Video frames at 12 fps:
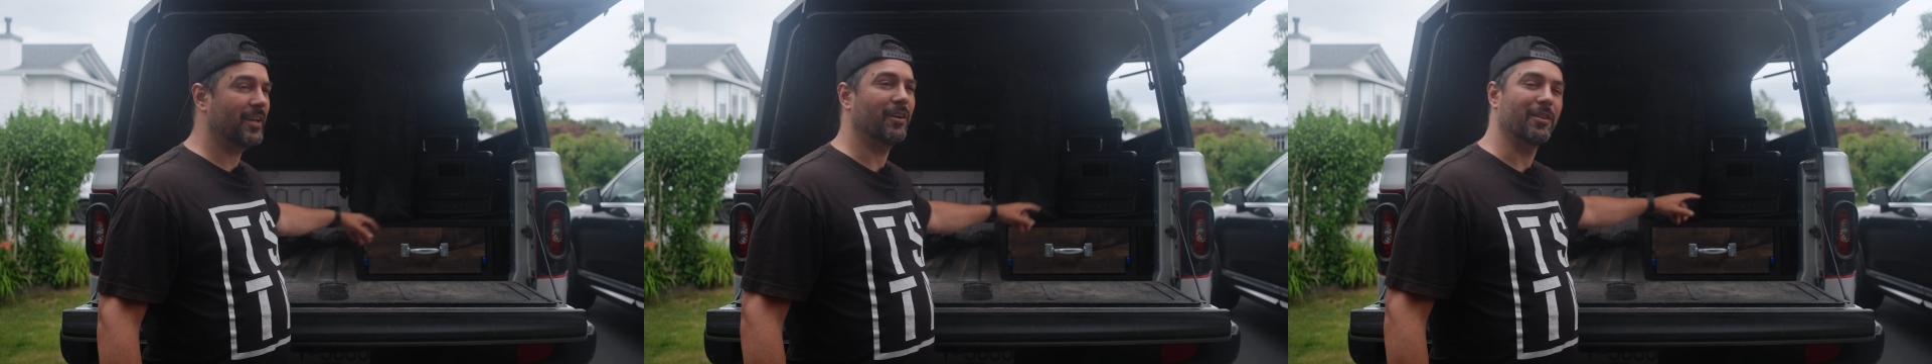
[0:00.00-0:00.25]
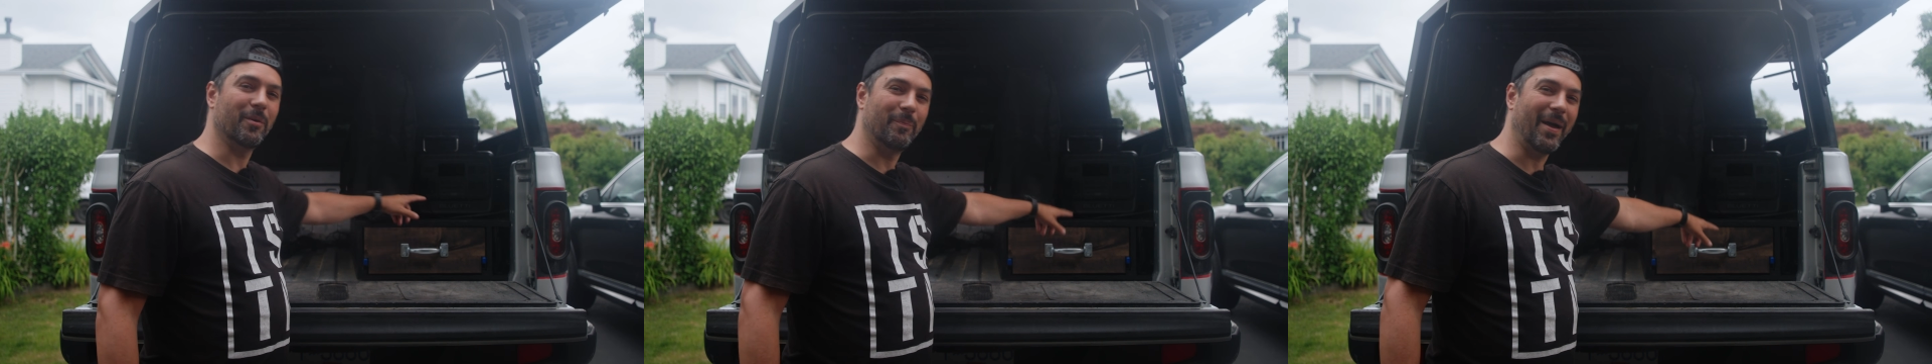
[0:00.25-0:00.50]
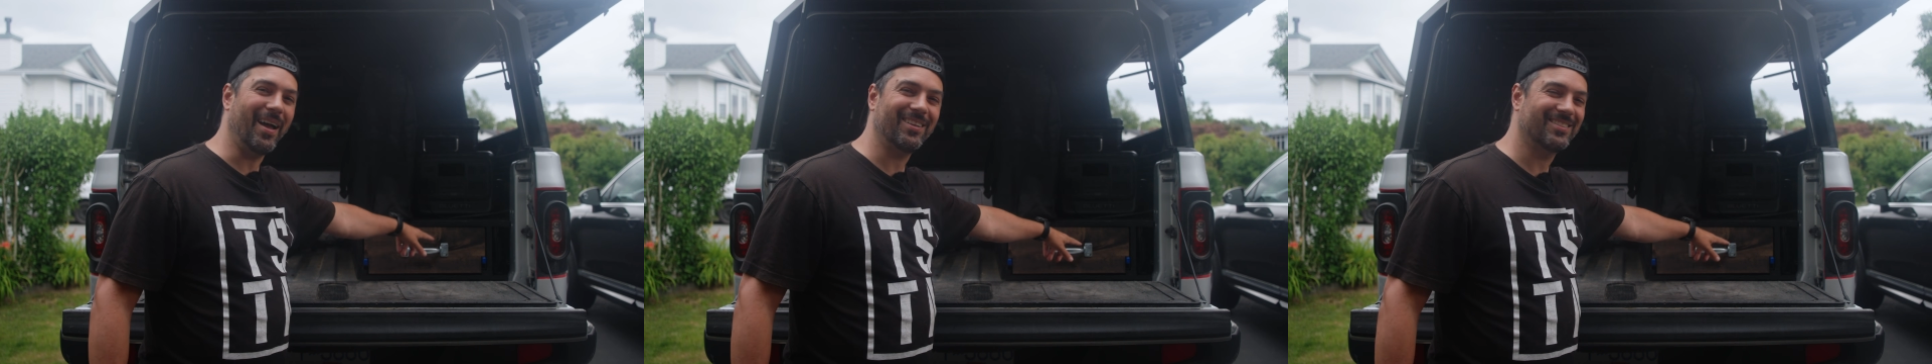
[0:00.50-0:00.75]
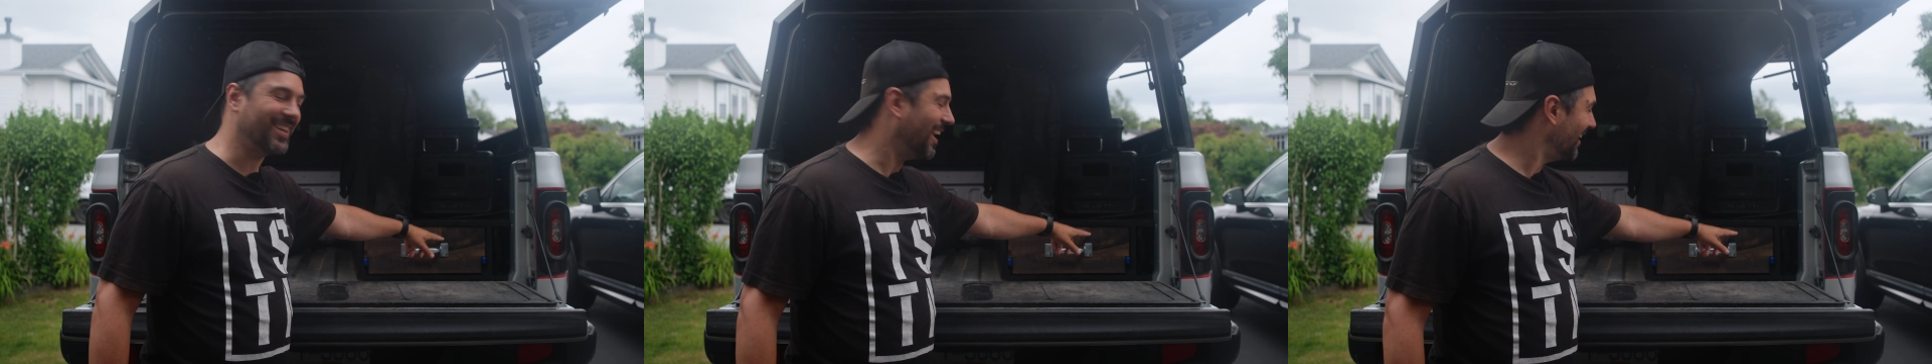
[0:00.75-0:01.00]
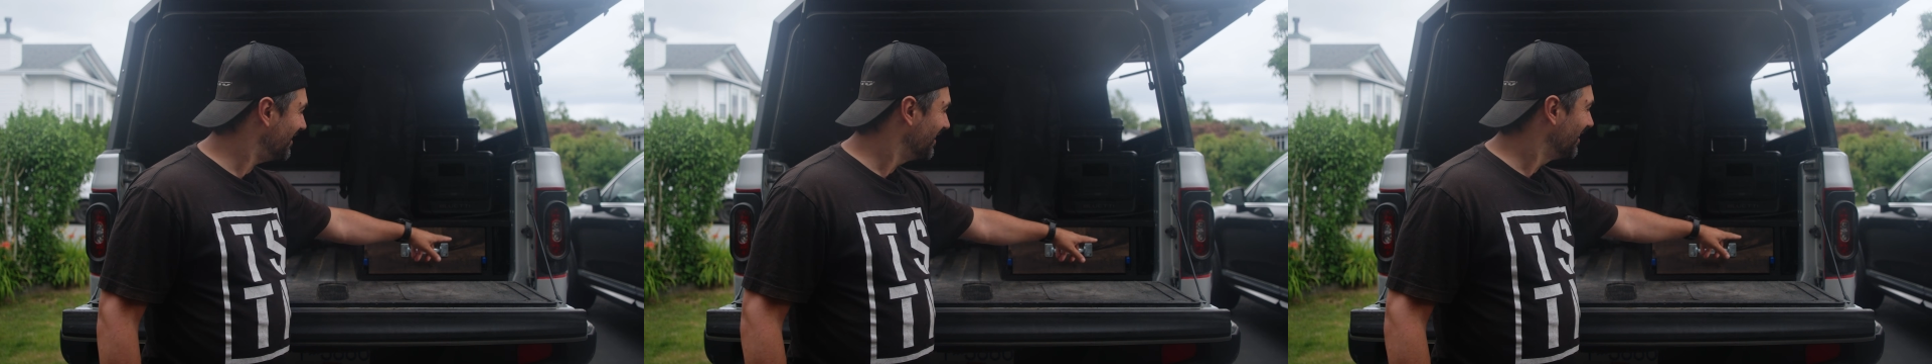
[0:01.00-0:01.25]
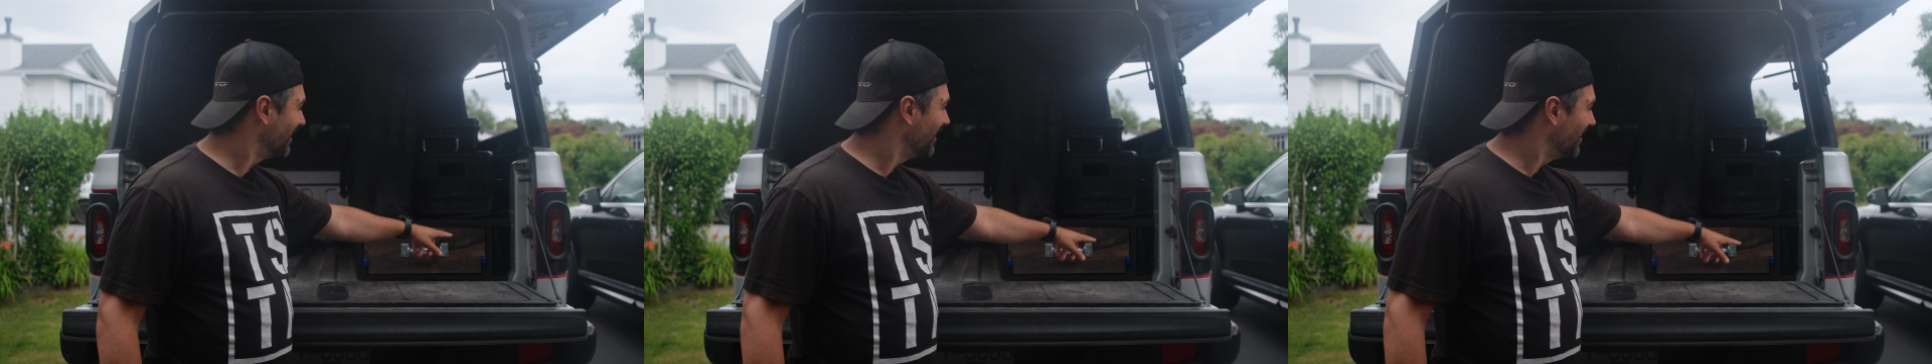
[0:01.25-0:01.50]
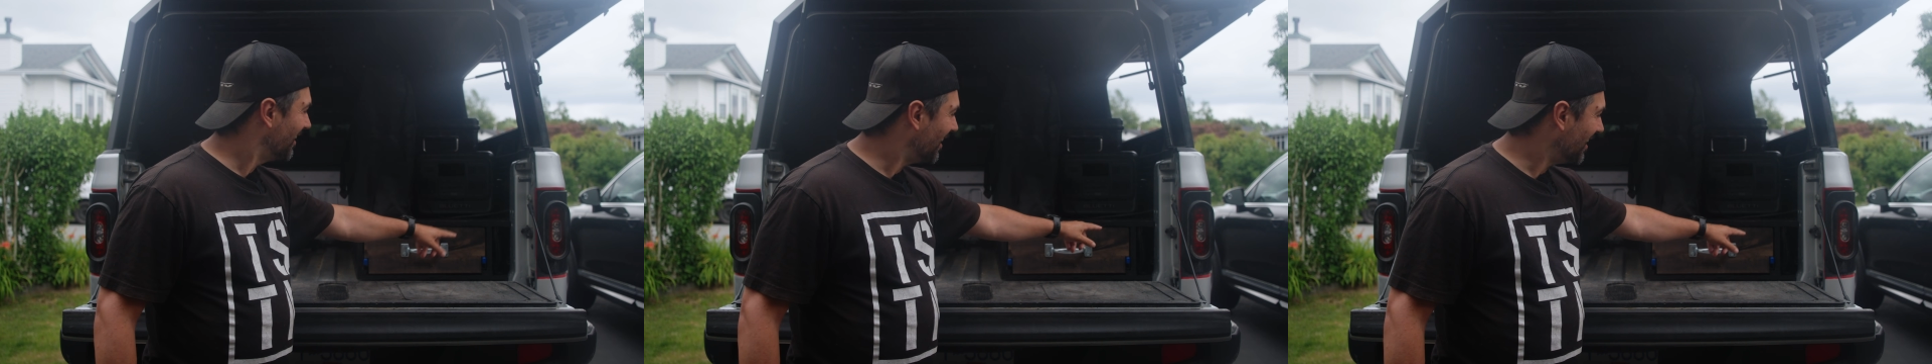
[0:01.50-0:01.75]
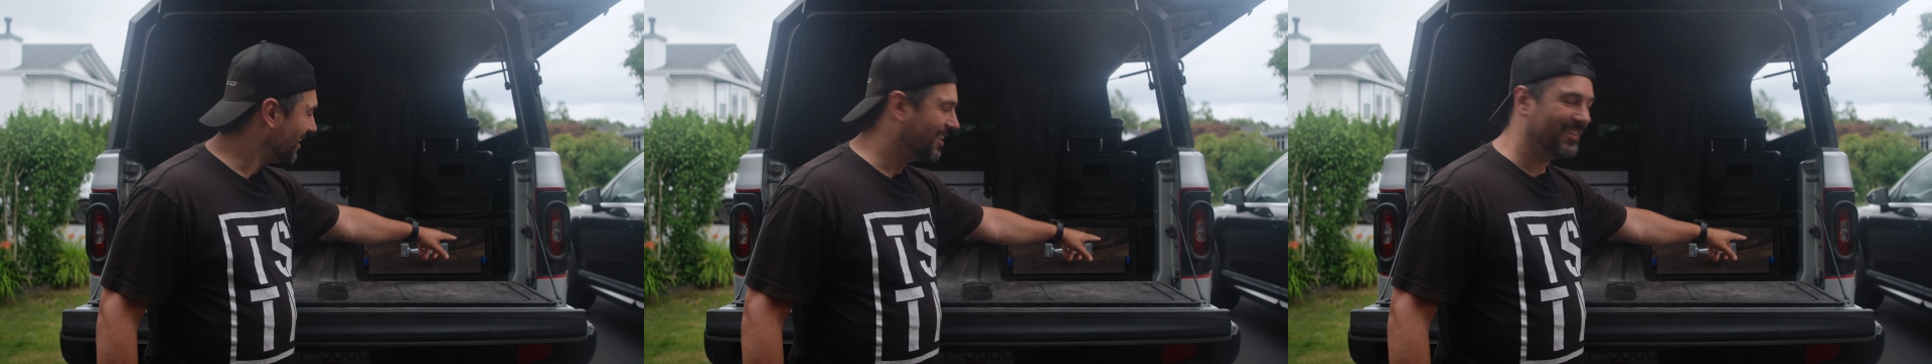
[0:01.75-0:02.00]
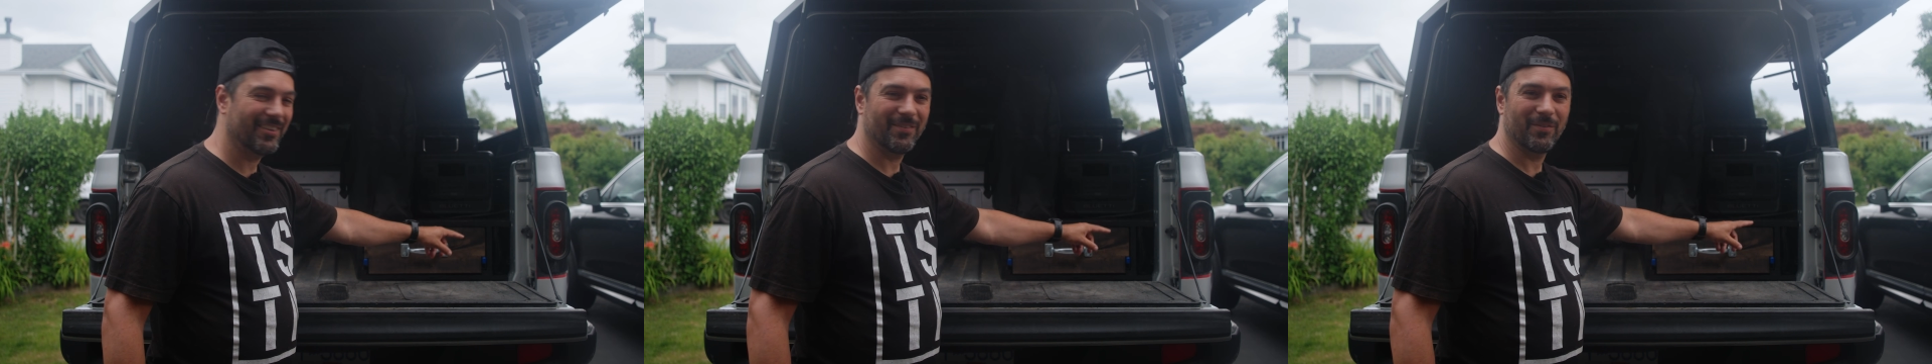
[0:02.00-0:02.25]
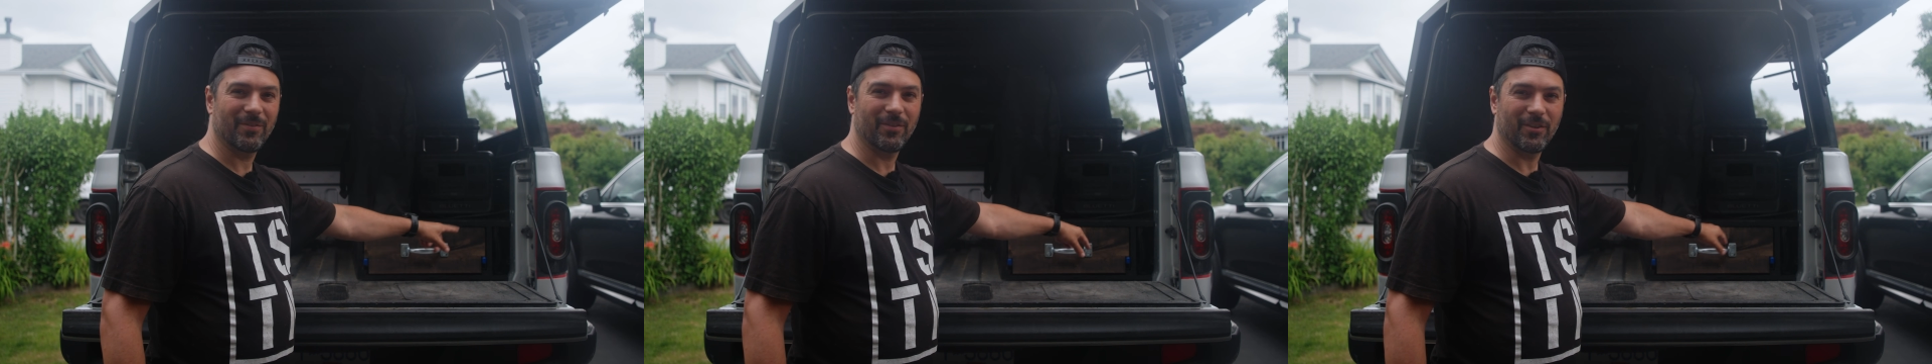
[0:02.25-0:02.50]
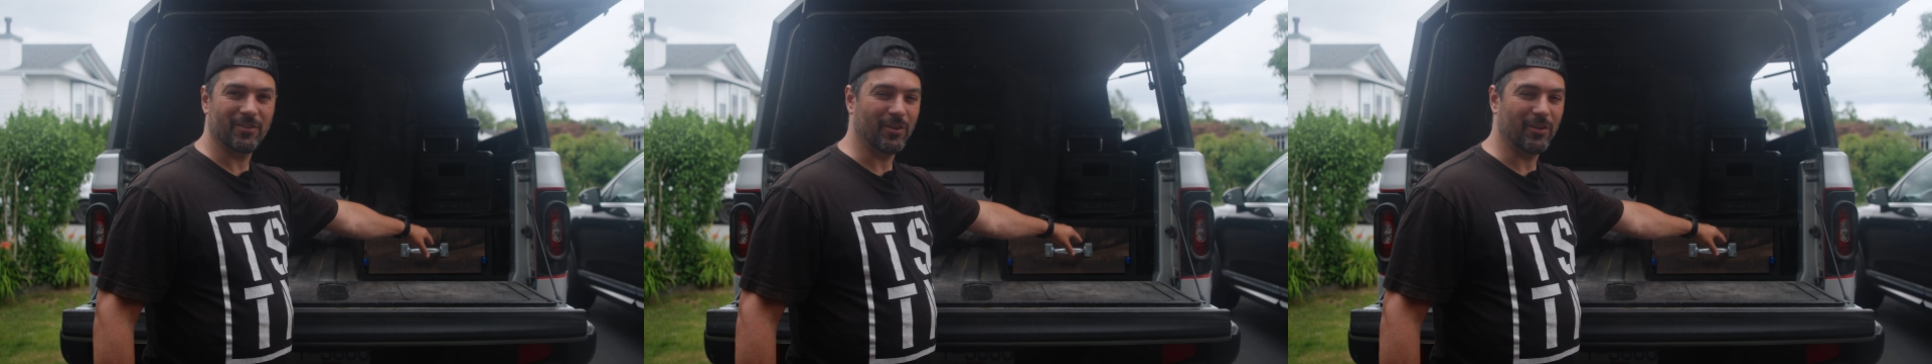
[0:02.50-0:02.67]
On the back side, there's